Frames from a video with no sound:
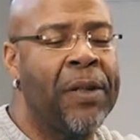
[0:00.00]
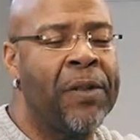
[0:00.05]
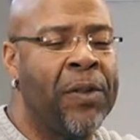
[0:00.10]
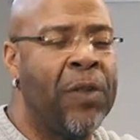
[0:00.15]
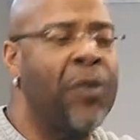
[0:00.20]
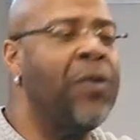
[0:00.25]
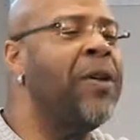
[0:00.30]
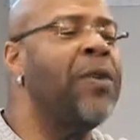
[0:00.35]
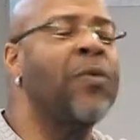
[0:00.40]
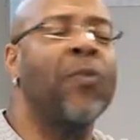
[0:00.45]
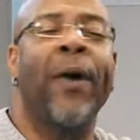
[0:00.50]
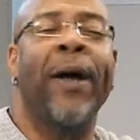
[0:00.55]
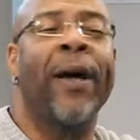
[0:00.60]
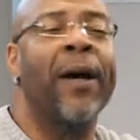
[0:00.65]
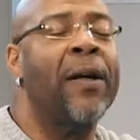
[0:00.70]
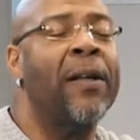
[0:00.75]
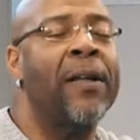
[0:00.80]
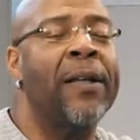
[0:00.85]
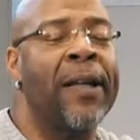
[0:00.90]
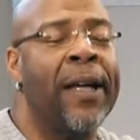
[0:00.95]
doing
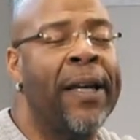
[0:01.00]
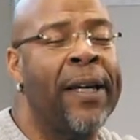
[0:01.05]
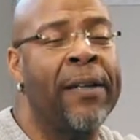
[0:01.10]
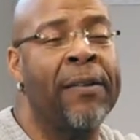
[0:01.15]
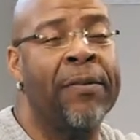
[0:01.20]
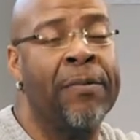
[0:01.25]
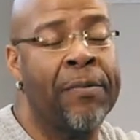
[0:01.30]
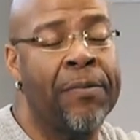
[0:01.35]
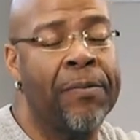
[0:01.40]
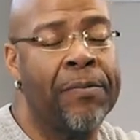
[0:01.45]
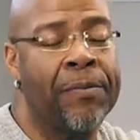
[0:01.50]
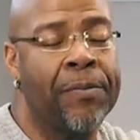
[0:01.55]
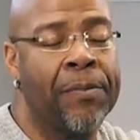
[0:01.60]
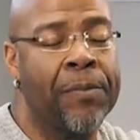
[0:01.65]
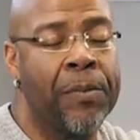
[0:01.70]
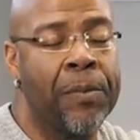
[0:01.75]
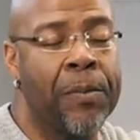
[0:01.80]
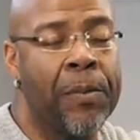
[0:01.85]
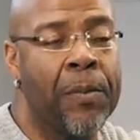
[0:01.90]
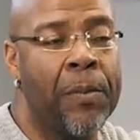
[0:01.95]
well in
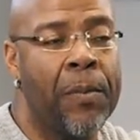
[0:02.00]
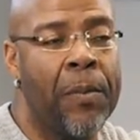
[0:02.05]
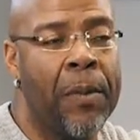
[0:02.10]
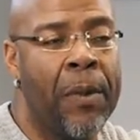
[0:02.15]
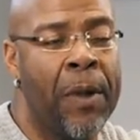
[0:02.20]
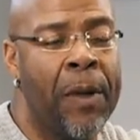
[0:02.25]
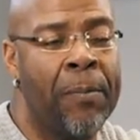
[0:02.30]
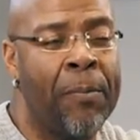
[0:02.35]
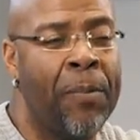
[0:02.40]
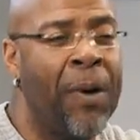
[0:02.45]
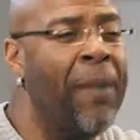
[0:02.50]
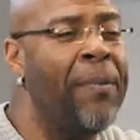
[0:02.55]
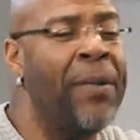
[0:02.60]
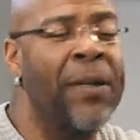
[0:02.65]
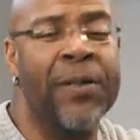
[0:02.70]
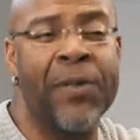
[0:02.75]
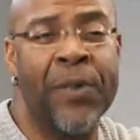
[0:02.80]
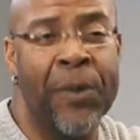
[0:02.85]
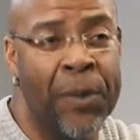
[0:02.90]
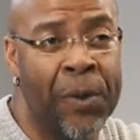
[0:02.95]

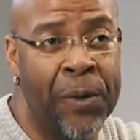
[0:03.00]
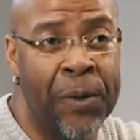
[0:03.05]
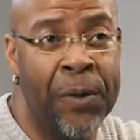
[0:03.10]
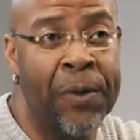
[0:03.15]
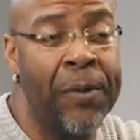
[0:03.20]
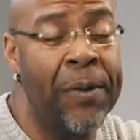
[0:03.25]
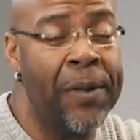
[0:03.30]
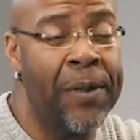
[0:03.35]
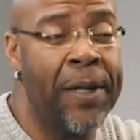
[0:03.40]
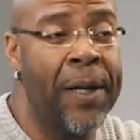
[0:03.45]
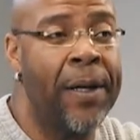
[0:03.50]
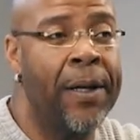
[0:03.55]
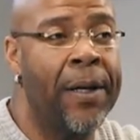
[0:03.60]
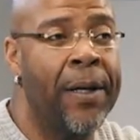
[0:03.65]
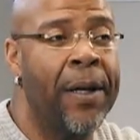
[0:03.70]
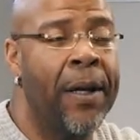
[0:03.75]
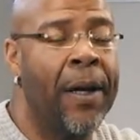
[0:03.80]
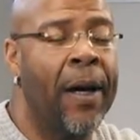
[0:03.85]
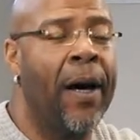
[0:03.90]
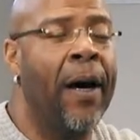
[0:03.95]
public schools,
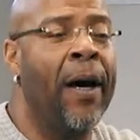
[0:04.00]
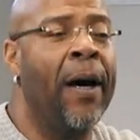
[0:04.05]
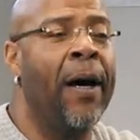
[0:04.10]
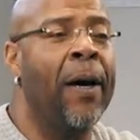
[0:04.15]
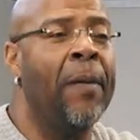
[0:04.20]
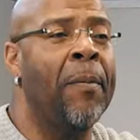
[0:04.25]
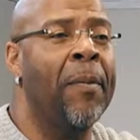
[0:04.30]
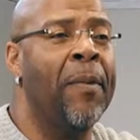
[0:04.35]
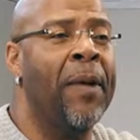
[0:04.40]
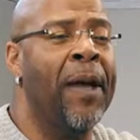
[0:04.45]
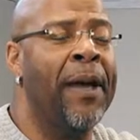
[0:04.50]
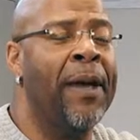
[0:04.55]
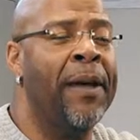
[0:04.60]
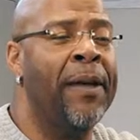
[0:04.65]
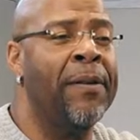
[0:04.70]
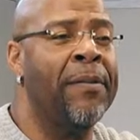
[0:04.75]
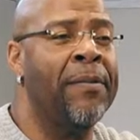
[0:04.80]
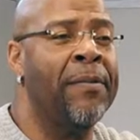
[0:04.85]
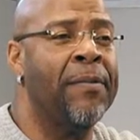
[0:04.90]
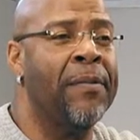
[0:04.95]

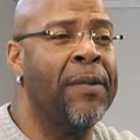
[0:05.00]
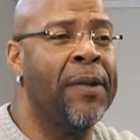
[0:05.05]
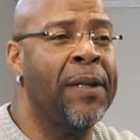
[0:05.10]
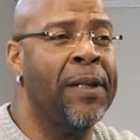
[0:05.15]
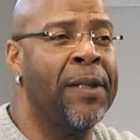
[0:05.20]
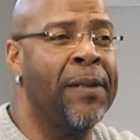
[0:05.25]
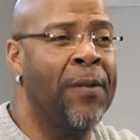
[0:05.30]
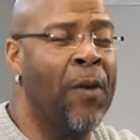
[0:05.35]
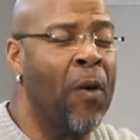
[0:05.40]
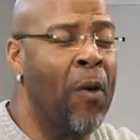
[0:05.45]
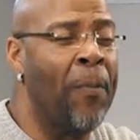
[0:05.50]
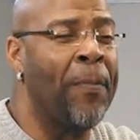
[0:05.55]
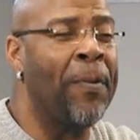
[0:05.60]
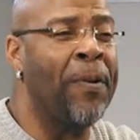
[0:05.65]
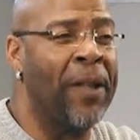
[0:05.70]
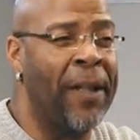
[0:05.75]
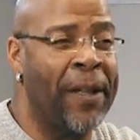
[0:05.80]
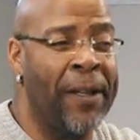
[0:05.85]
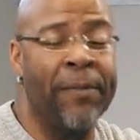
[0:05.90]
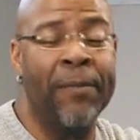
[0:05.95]
and
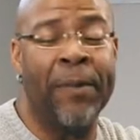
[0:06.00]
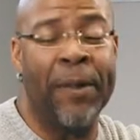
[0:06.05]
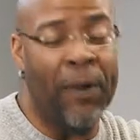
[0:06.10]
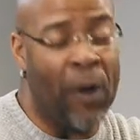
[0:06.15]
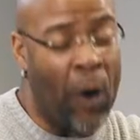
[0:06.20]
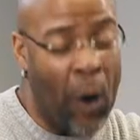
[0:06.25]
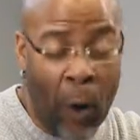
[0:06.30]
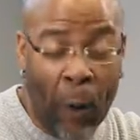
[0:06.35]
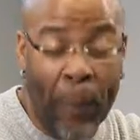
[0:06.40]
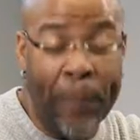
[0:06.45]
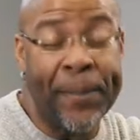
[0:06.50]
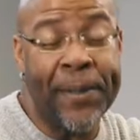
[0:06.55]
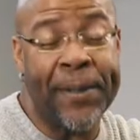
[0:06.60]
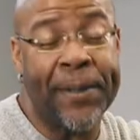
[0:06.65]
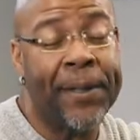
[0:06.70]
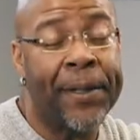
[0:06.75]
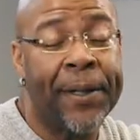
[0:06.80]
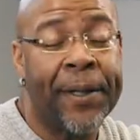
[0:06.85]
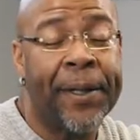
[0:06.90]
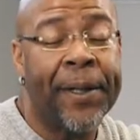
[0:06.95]
hopefully in
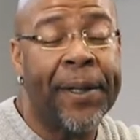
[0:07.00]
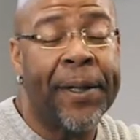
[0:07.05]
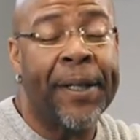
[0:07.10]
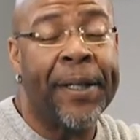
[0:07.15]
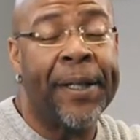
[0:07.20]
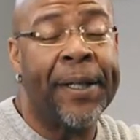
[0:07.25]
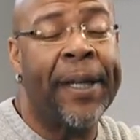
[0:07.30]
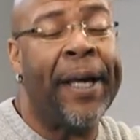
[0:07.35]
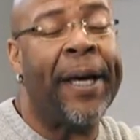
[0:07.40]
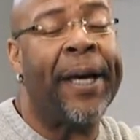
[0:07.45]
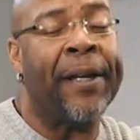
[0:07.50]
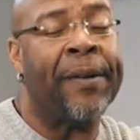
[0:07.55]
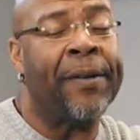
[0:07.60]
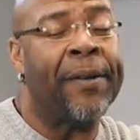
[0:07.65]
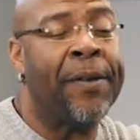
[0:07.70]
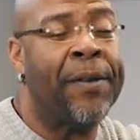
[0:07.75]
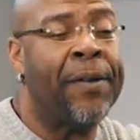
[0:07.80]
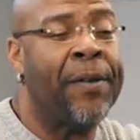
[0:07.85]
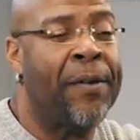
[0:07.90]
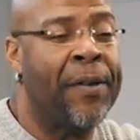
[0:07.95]
hopes that,
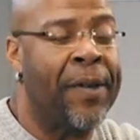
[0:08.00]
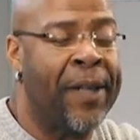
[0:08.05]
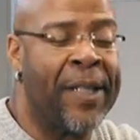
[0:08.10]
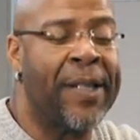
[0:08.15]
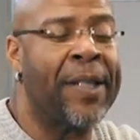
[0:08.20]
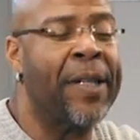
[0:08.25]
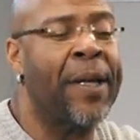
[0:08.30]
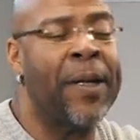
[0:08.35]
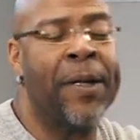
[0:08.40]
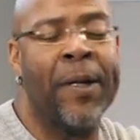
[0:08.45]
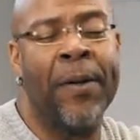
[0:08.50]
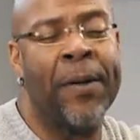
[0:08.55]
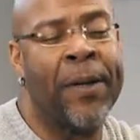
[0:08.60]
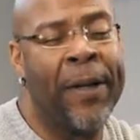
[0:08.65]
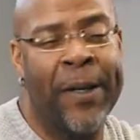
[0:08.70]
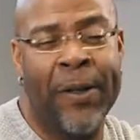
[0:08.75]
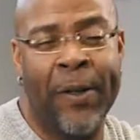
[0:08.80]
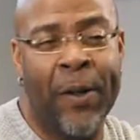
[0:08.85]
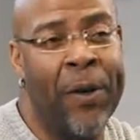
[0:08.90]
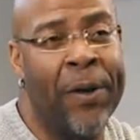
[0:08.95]
you know, their son or
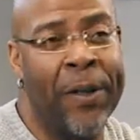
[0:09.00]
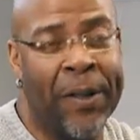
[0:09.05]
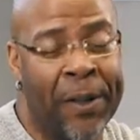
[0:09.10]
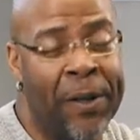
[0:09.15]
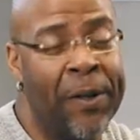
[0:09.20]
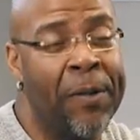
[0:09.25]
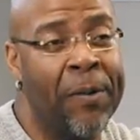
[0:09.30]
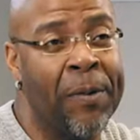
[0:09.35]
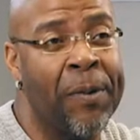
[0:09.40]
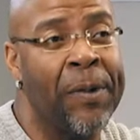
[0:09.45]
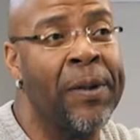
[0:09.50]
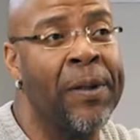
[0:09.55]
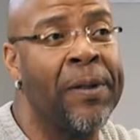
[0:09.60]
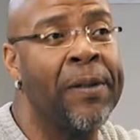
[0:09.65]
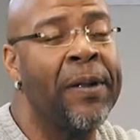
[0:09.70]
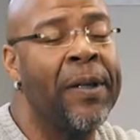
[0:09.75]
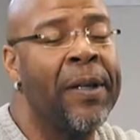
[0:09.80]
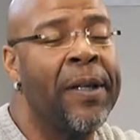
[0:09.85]
their daughter would